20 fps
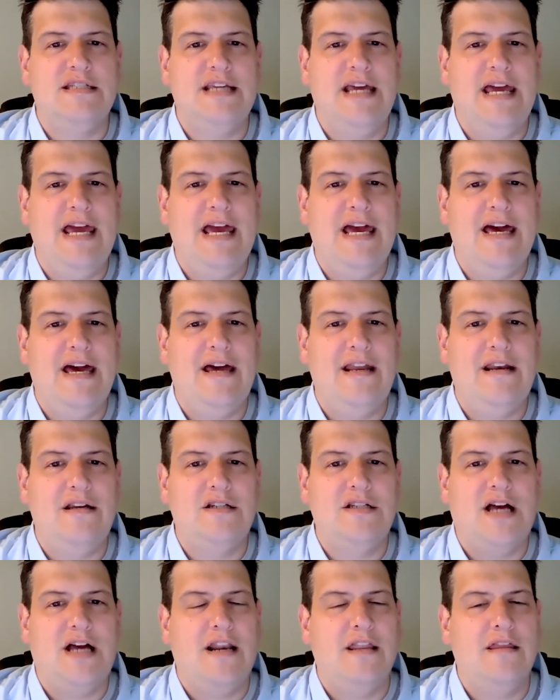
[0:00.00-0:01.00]
and a
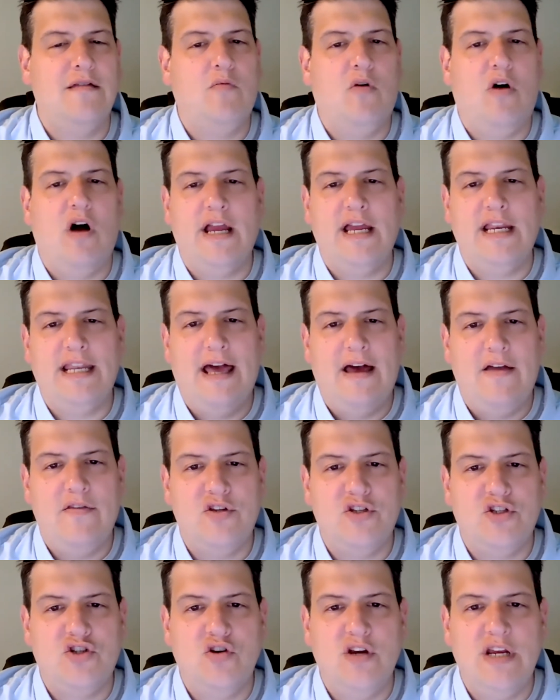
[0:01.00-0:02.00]
shot of them walking down the
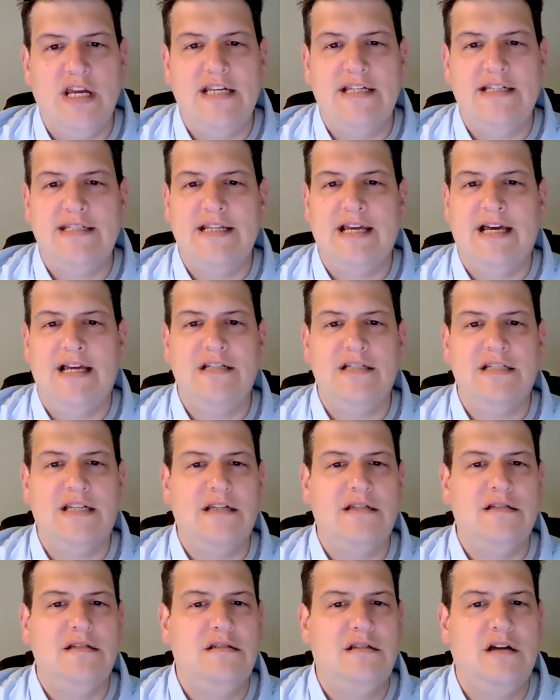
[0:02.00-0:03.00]
street and
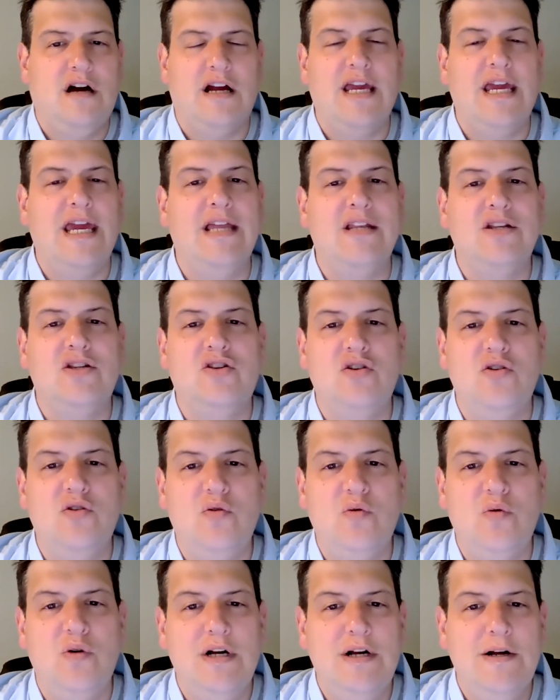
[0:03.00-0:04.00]
ducking
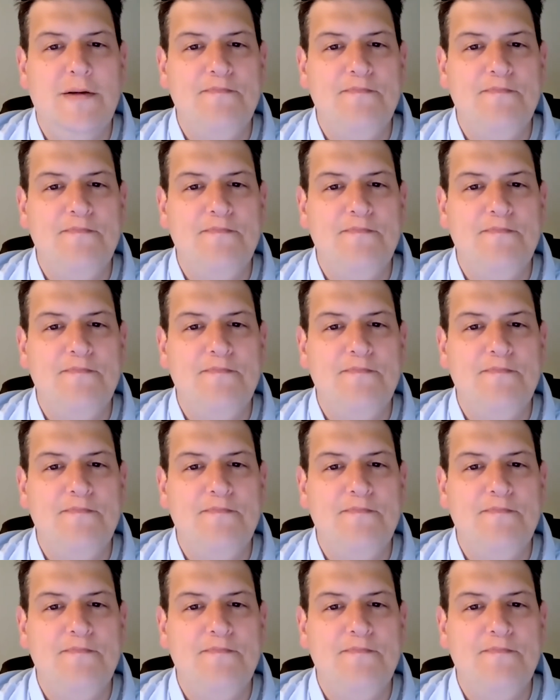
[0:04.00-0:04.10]
into